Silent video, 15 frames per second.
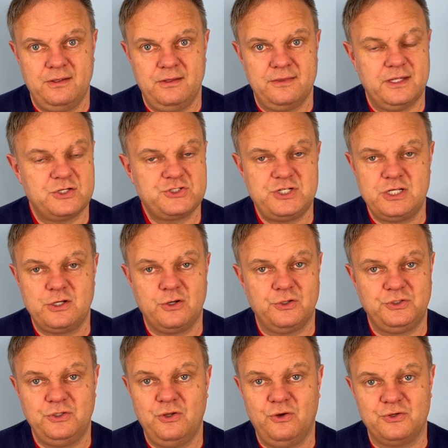that she could
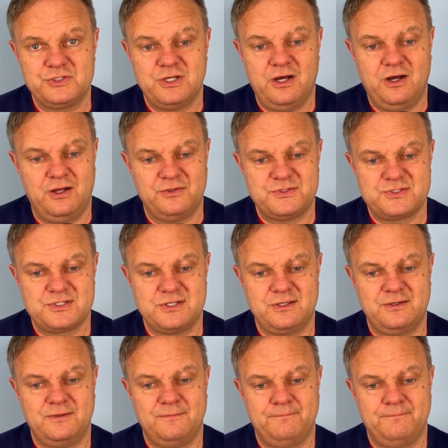not answer.